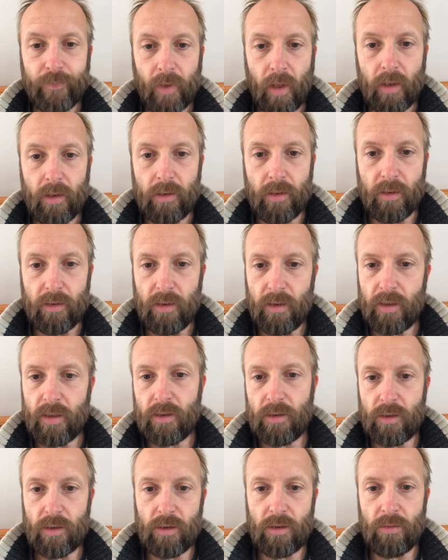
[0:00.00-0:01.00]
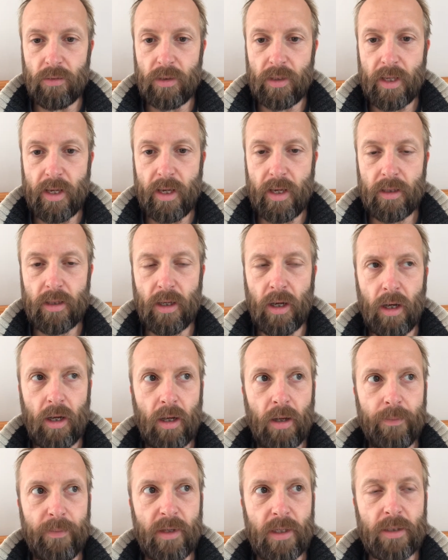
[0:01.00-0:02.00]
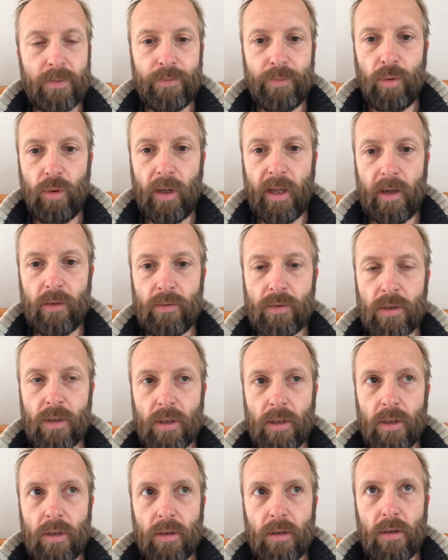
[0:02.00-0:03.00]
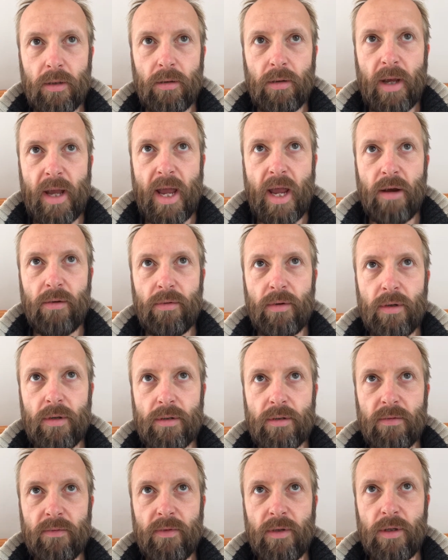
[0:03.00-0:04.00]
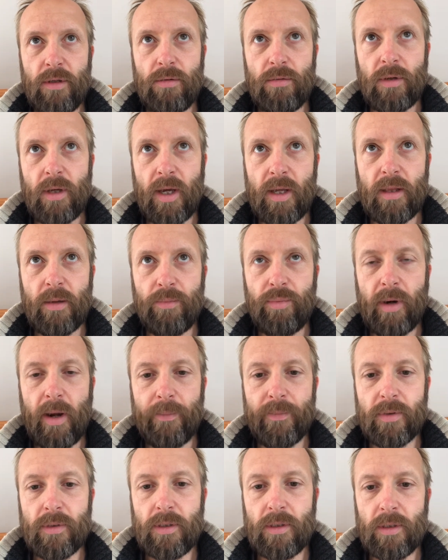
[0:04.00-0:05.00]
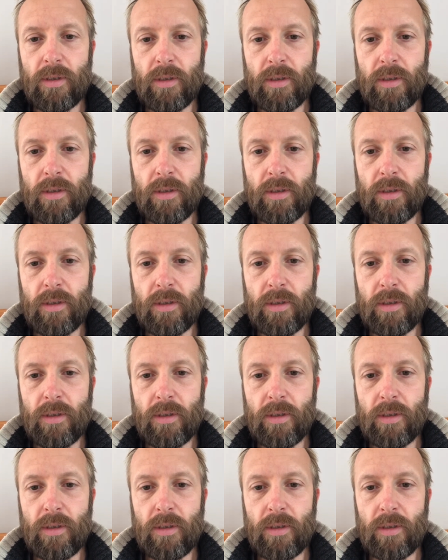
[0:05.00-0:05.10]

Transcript: The other thing to do in there is pull out areas of the UK that perhaps